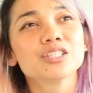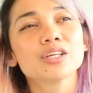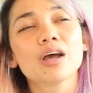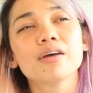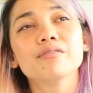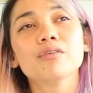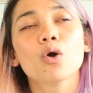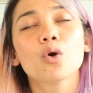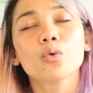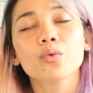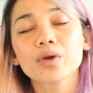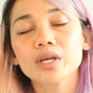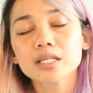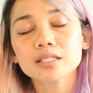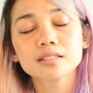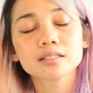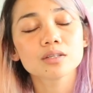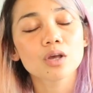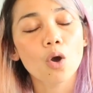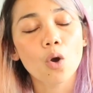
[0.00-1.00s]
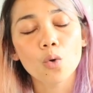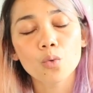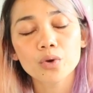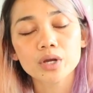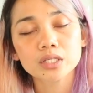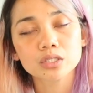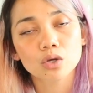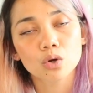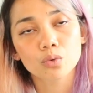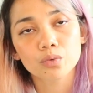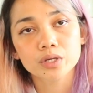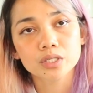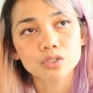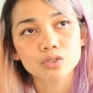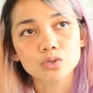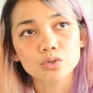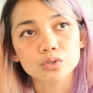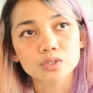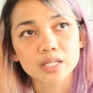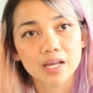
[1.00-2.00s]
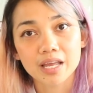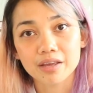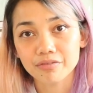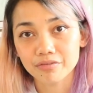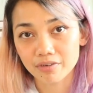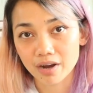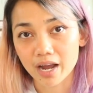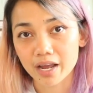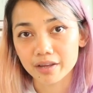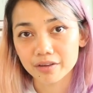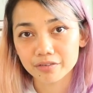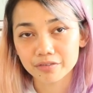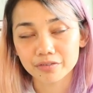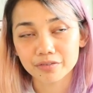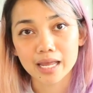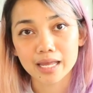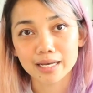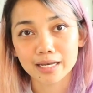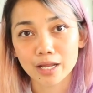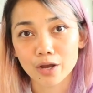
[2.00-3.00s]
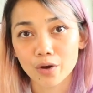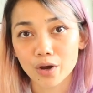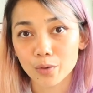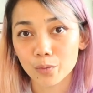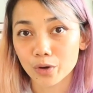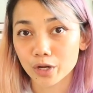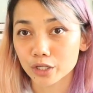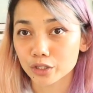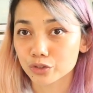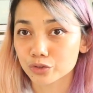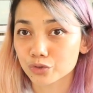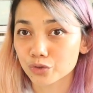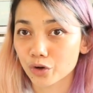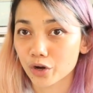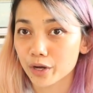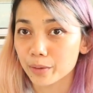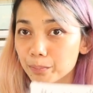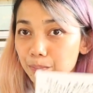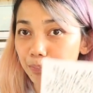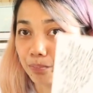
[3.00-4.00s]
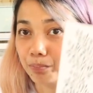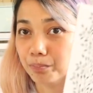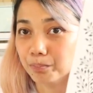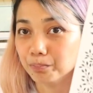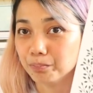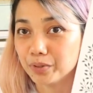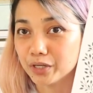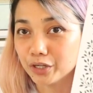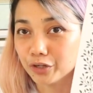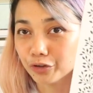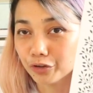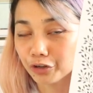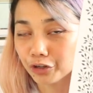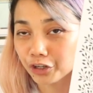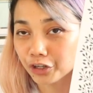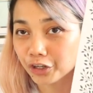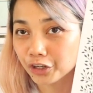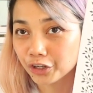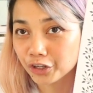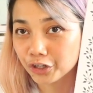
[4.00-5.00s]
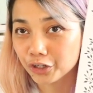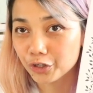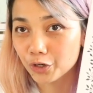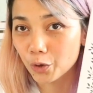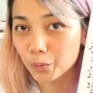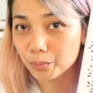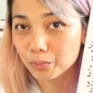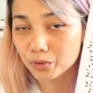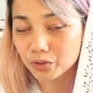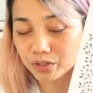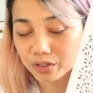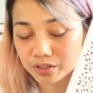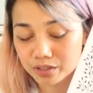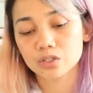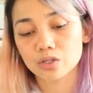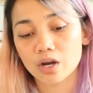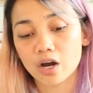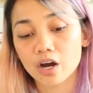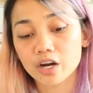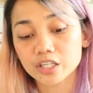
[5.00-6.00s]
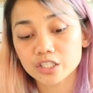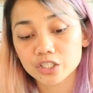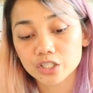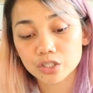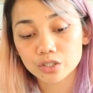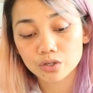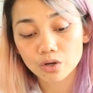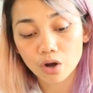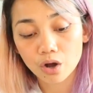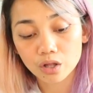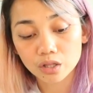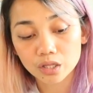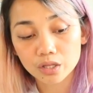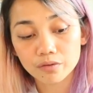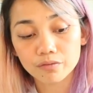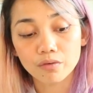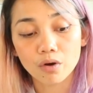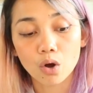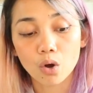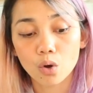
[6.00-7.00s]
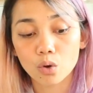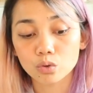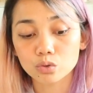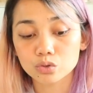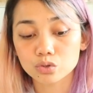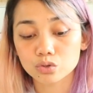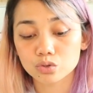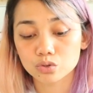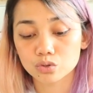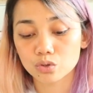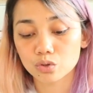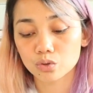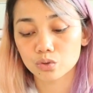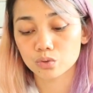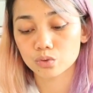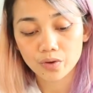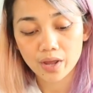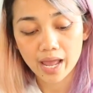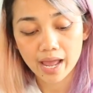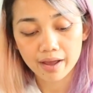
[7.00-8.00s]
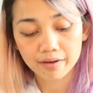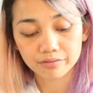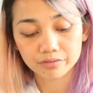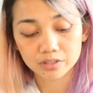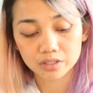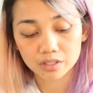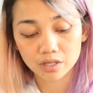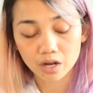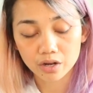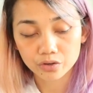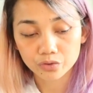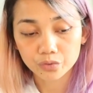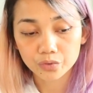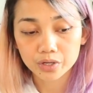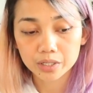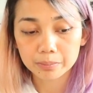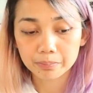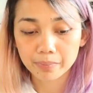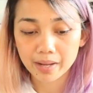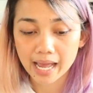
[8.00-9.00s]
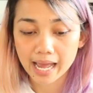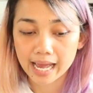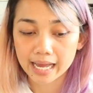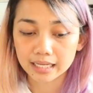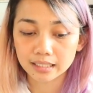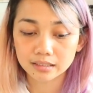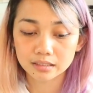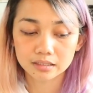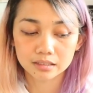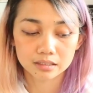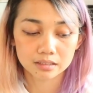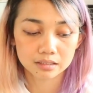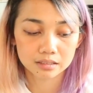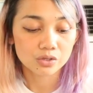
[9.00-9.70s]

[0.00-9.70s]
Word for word: So I've always, always, always used A5 and now I want to try bigger notebooks. So Archer and Olive also have dot grid pads.